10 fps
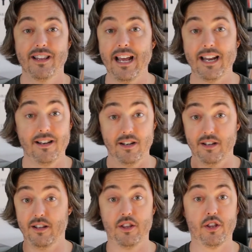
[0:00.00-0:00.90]
that
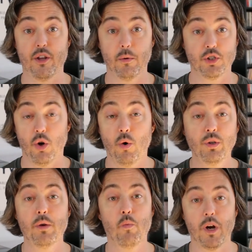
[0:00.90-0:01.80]
there was
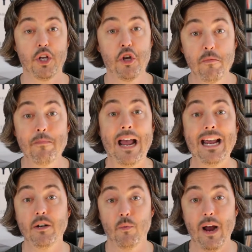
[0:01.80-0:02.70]
only one
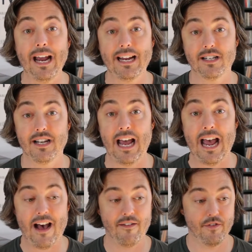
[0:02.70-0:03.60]
humane way to
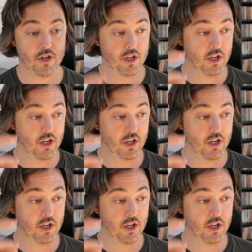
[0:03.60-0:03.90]
have